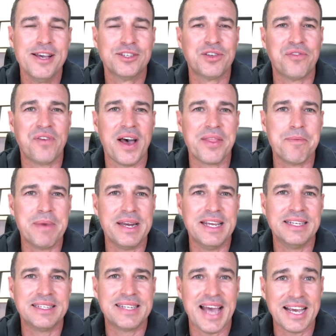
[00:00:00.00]
So far, the
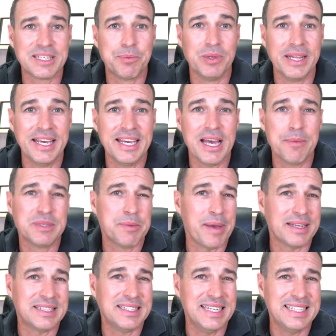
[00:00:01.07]
median taxable income is
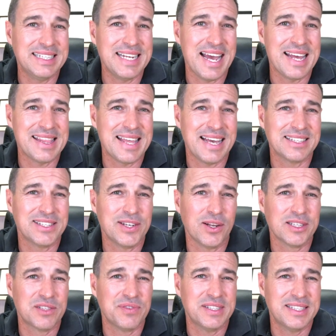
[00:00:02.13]
about
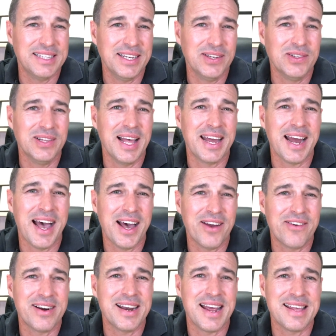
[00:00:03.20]
$68,000 for single and
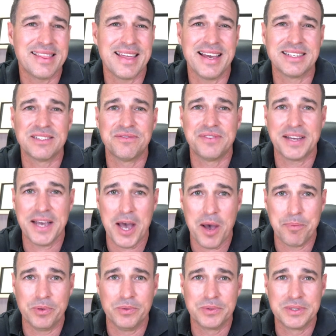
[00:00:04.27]
$108,000 for
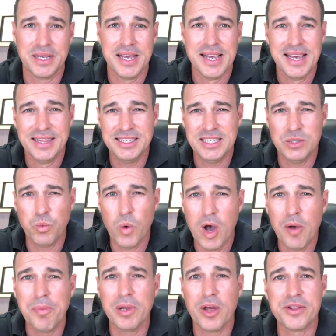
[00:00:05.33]
couples. And this is
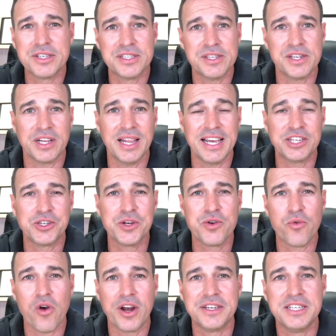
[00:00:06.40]
well below the selection
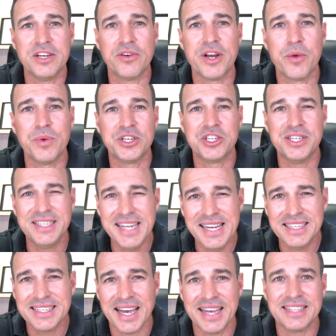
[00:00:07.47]
criteria, which
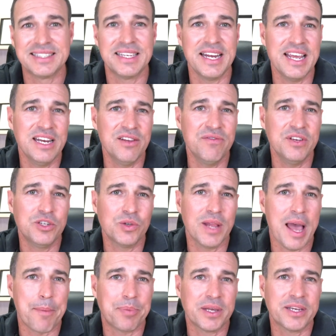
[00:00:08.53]
dictates that
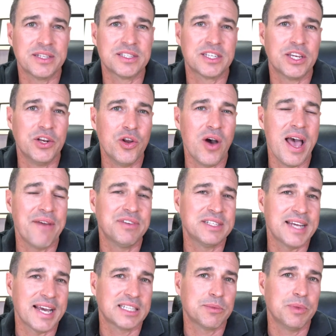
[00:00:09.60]
individual applicants cannot have a
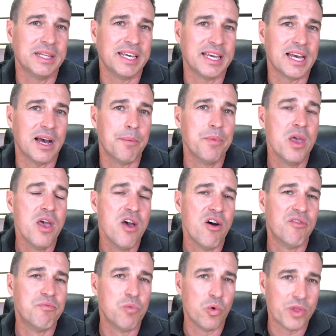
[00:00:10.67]
taxable income
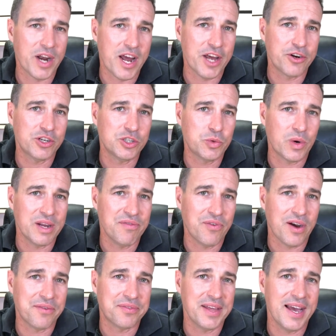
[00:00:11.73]
of more than
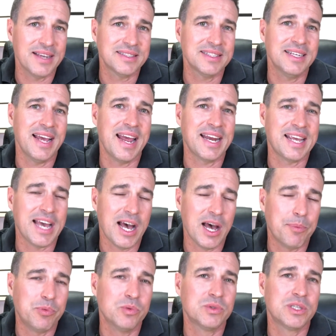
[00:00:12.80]
$125,000 and
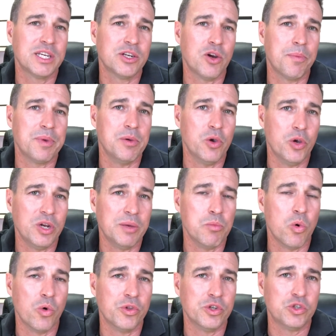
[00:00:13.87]
couples cannot be earning
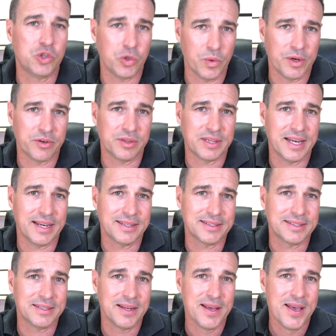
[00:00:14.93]
more than
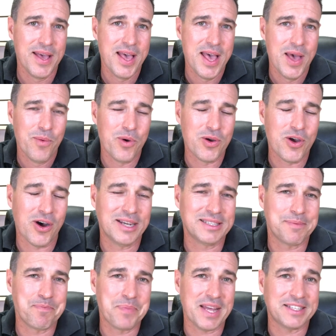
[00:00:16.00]
$200,000. Well,
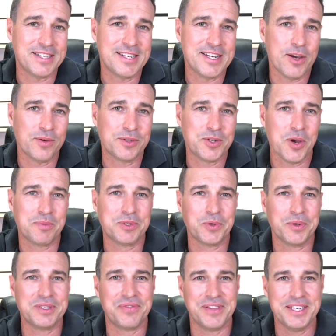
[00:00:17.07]
guys, that's the top
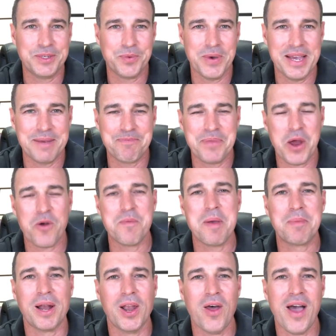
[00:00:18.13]
stories for this week. Now,
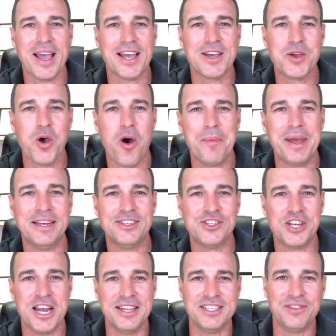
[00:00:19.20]
remember to like, comment, and
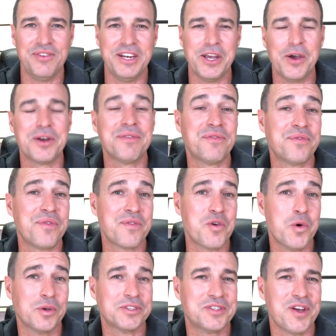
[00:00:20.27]
share this video. And, of
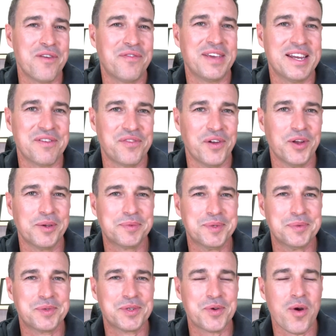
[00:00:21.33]
course, don't forget to follow and
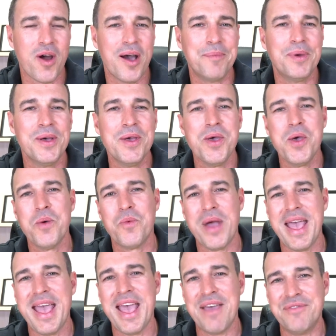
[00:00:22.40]
subscribe
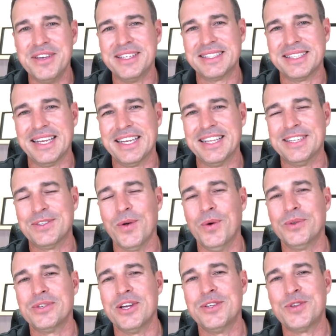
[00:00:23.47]
wherever you're seeing this.
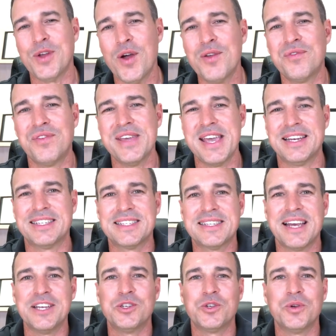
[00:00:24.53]
Also, don't forget to
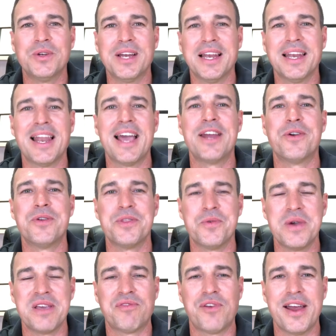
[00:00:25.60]
stay tuned later in the
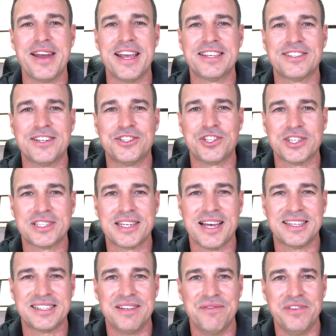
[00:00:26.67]
week for our next Just
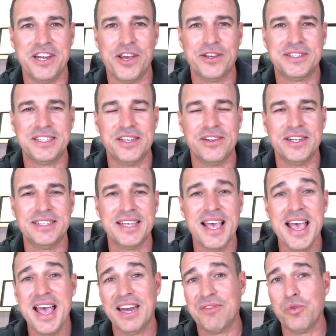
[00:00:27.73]
Ask Tim video series.
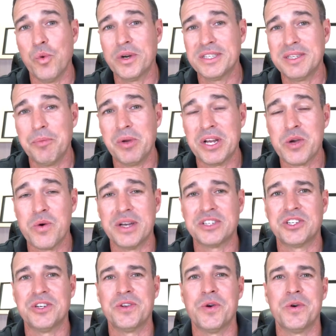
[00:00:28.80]
And if you want to submit a
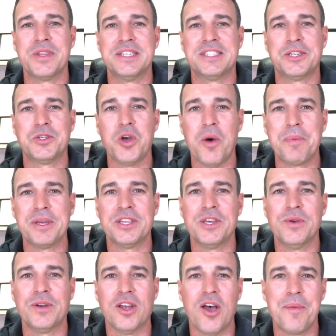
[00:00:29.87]
question or there's a topic that
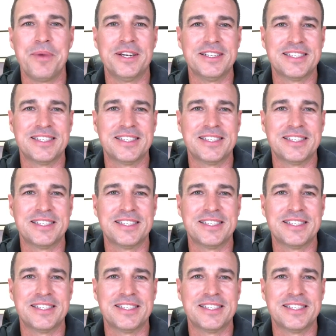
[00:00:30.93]
you would like me to